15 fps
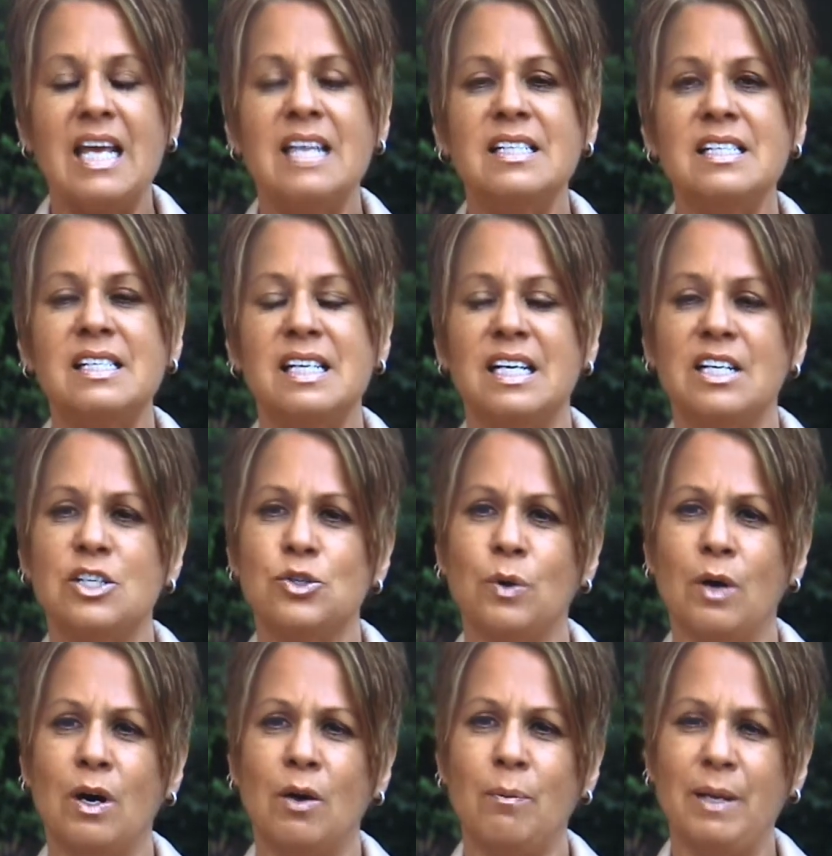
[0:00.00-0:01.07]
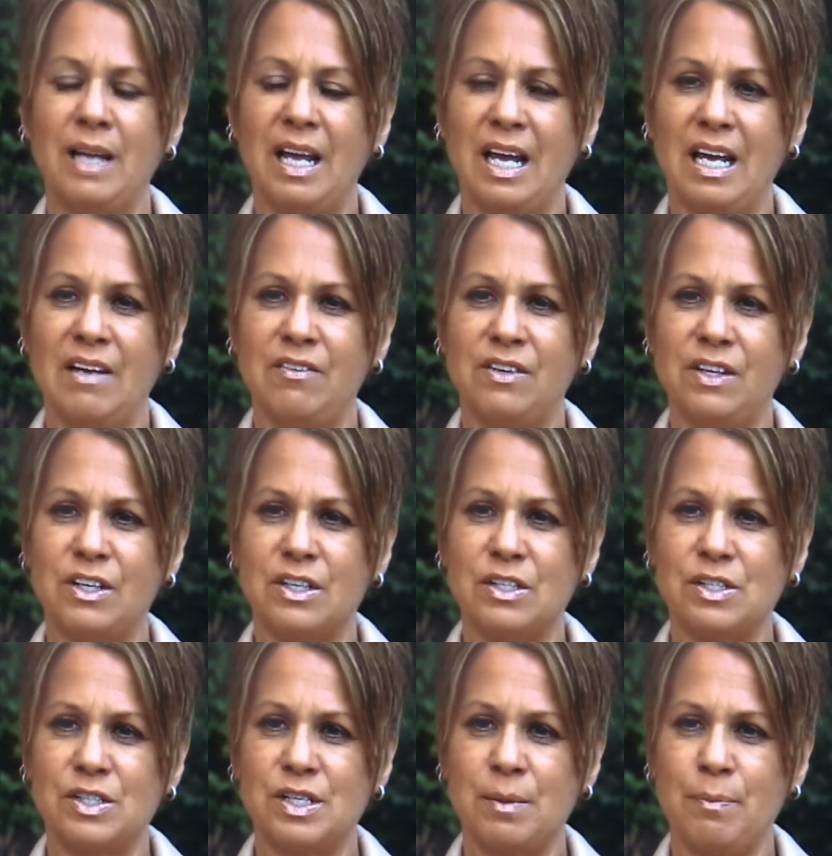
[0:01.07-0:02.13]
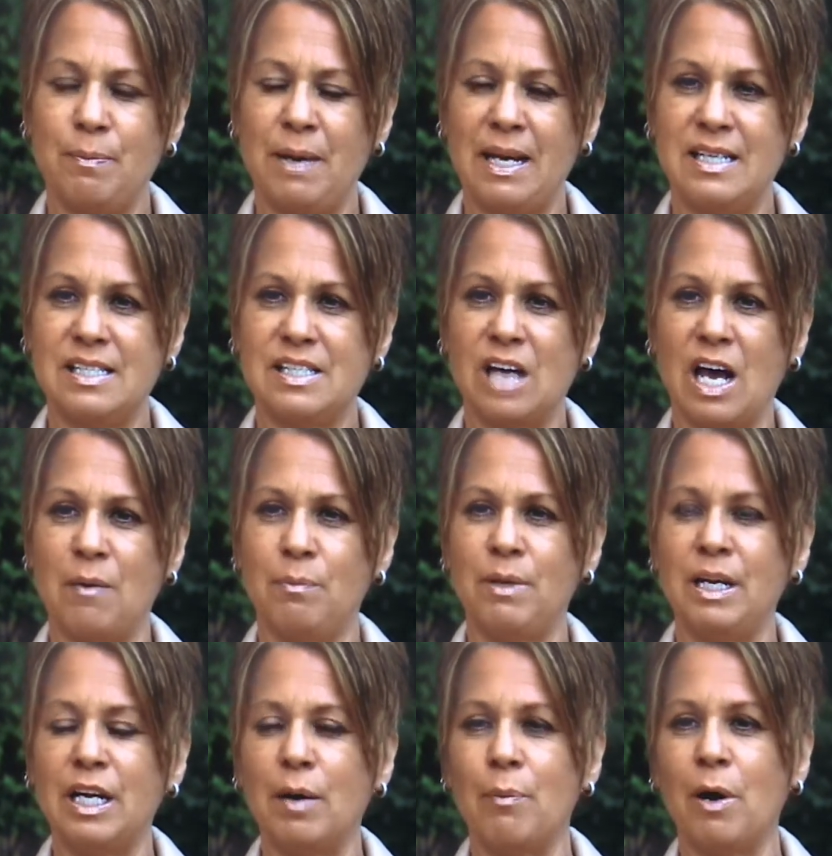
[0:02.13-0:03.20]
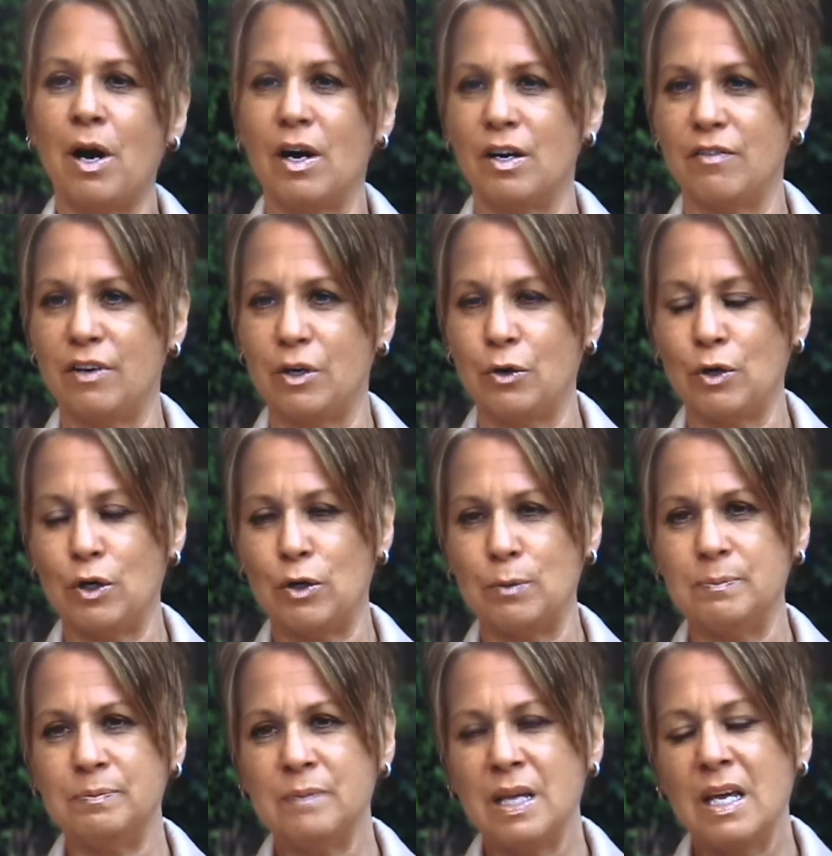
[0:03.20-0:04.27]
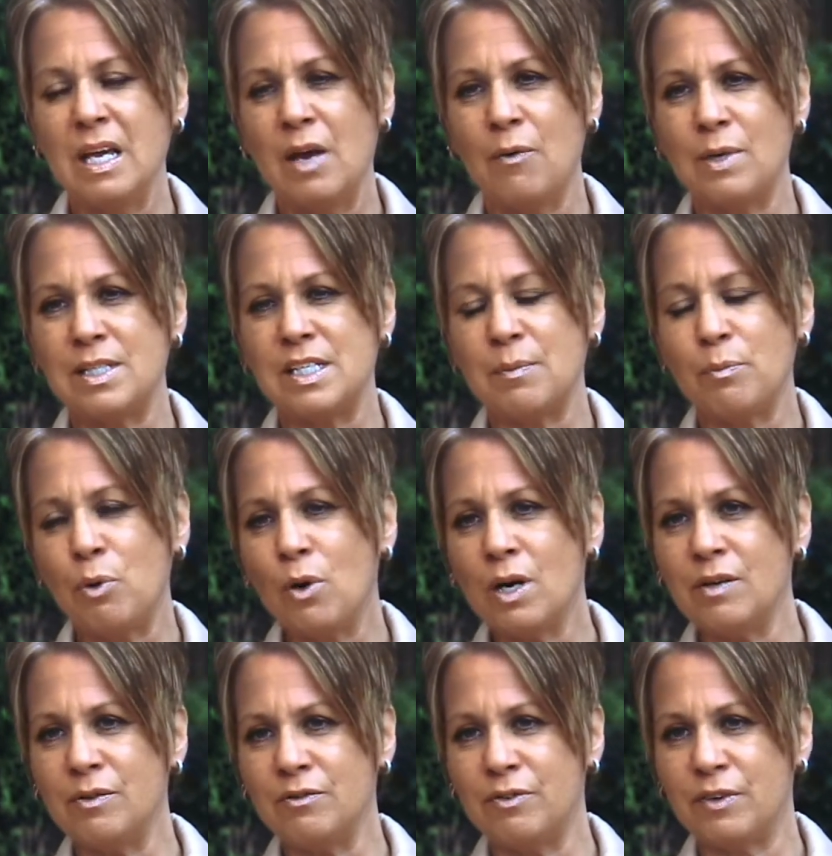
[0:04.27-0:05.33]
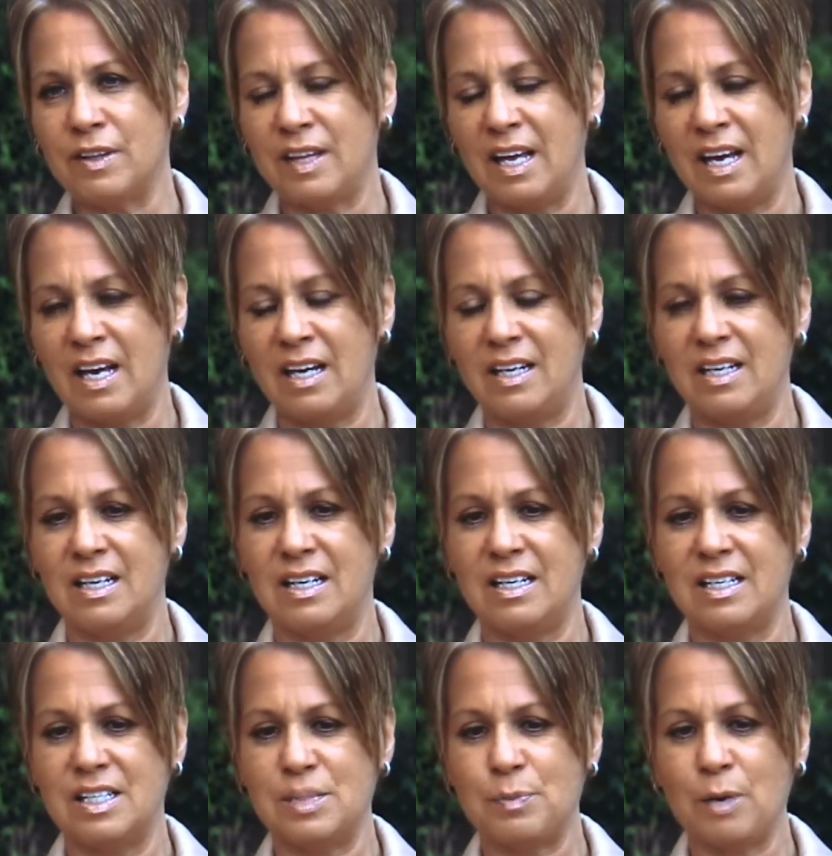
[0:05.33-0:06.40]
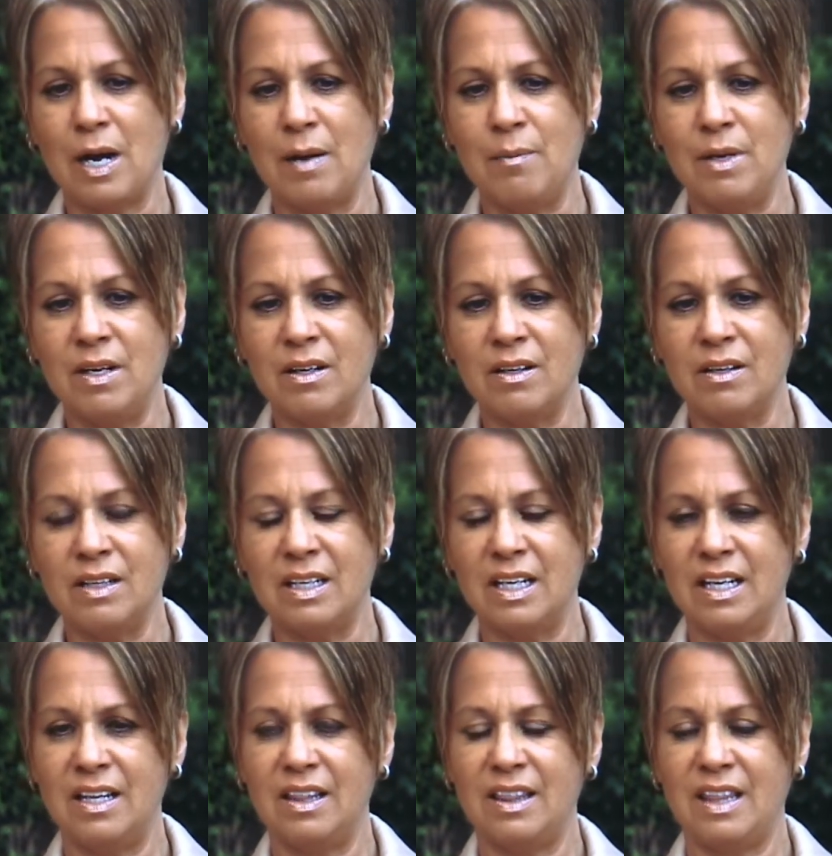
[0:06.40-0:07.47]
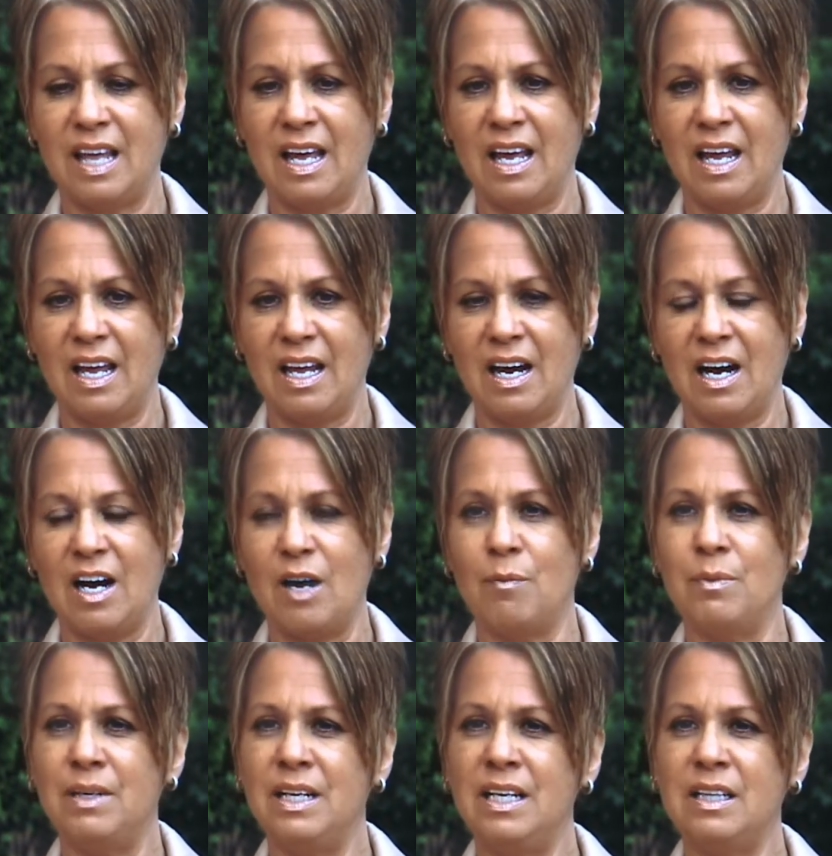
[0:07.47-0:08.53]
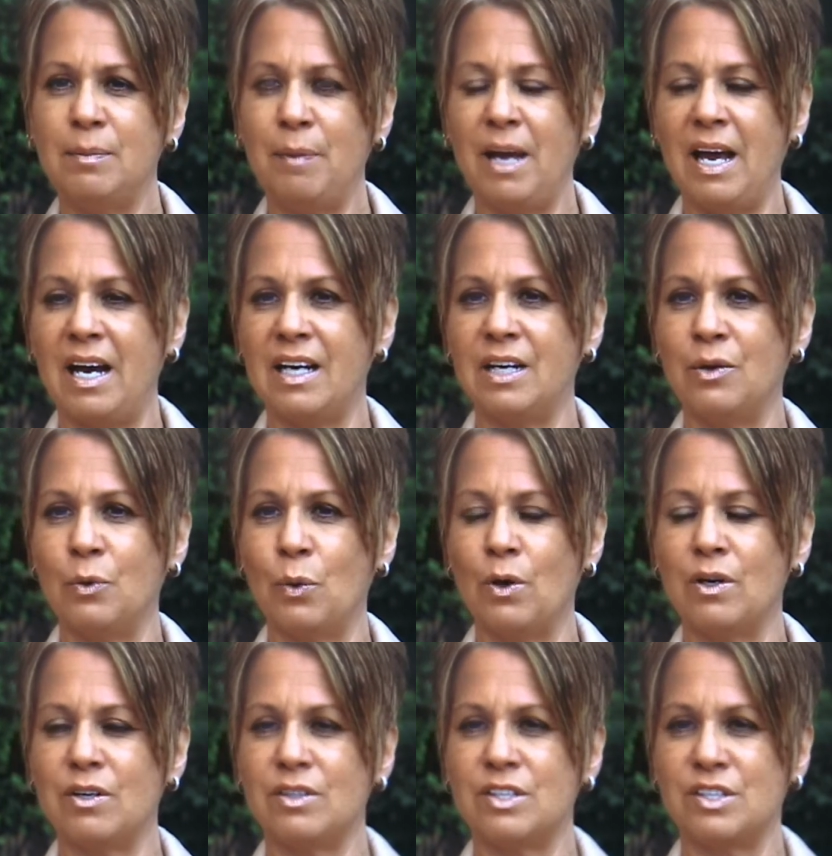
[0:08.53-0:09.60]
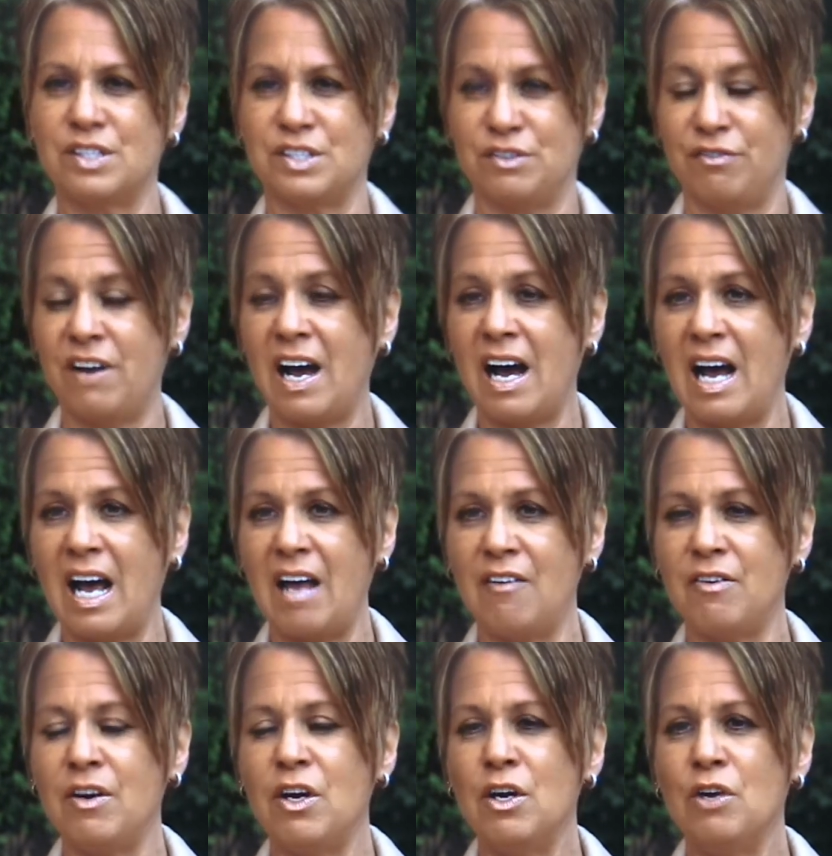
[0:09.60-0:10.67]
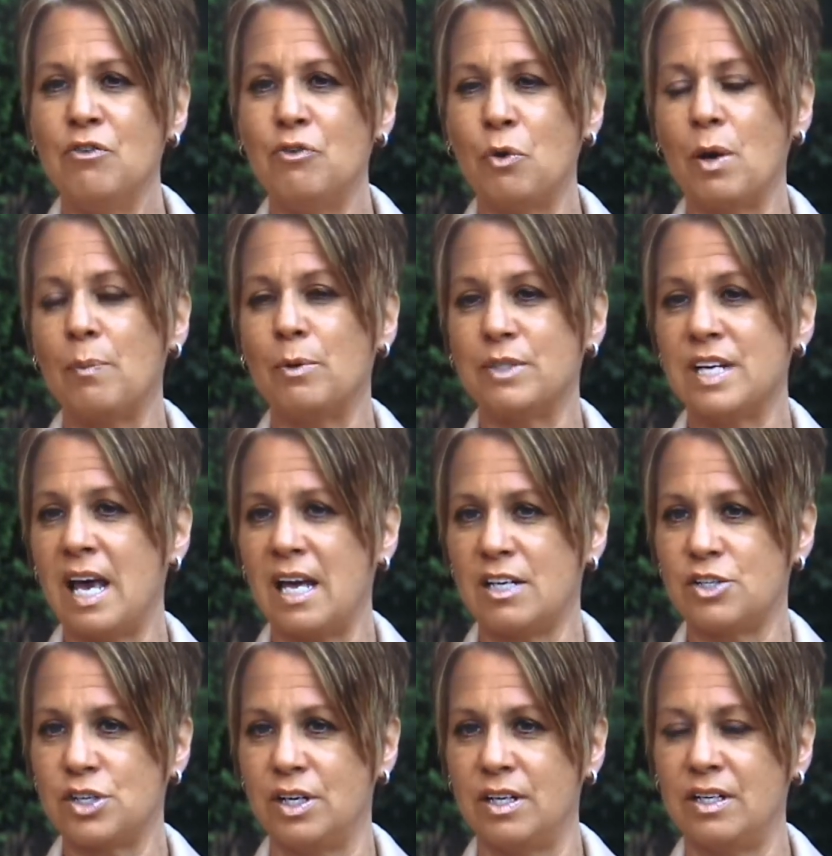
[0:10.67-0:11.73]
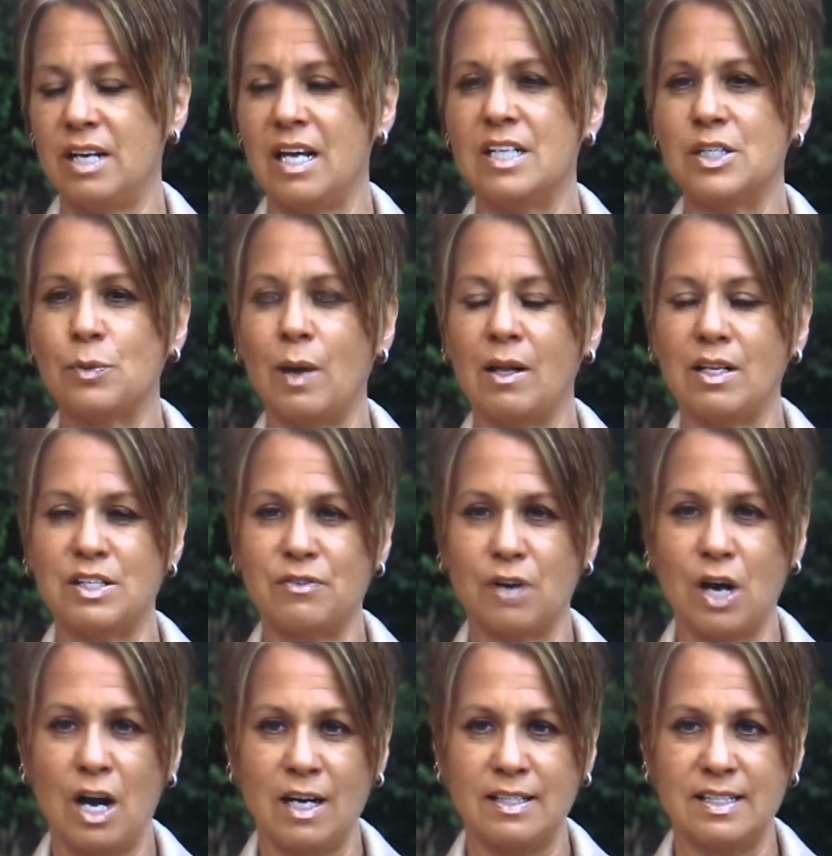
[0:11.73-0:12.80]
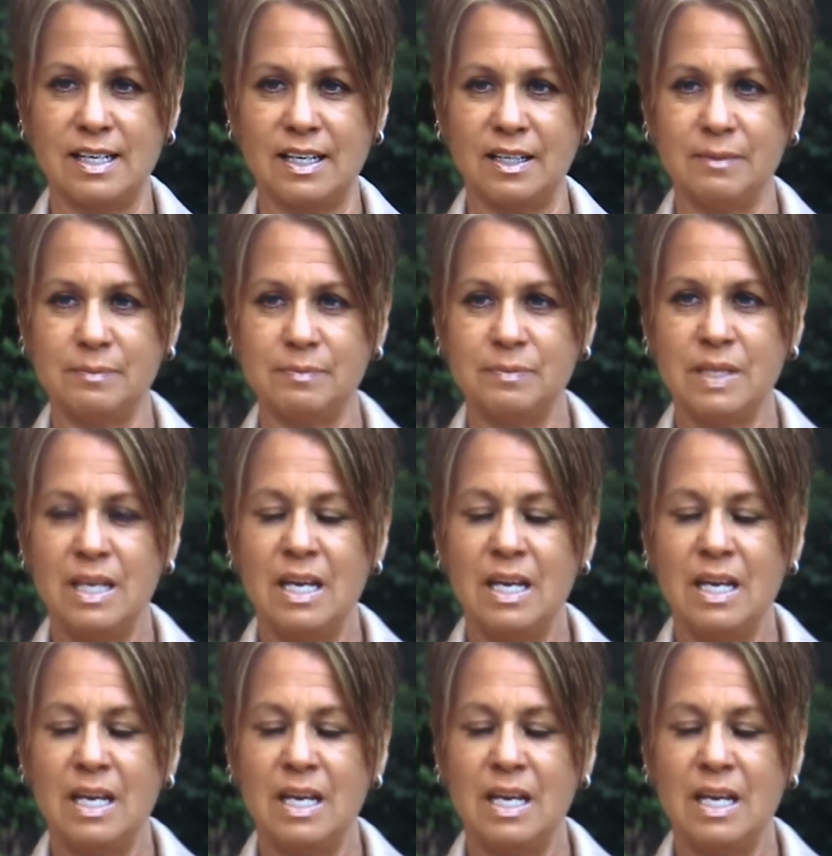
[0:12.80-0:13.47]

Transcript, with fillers: instinctual behaviors based on being a part of a group. And what's important for that is primarily they um, need the pack in order to survive for protection as well as for hunting.